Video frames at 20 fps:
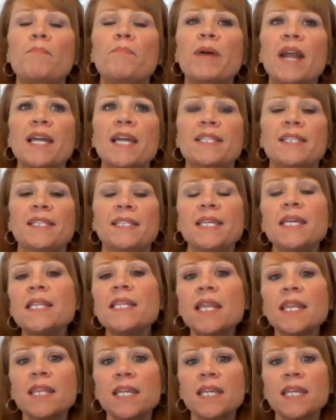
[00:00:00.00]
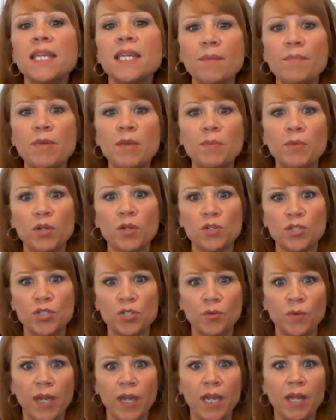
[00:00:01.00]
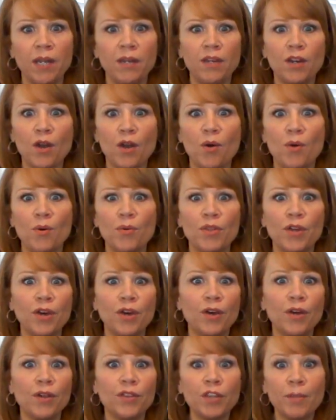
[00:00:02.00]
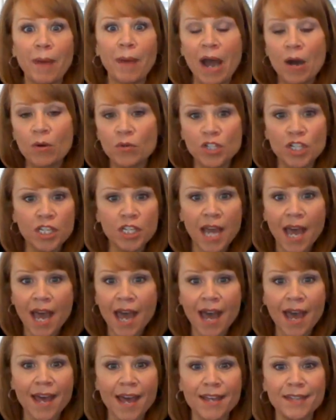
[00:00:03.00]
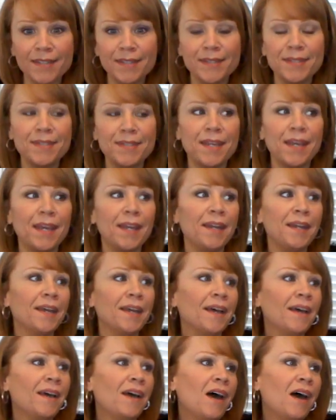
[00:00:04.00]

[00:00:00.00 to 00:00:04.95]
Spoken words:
I see the things that people are doing, the pouch test and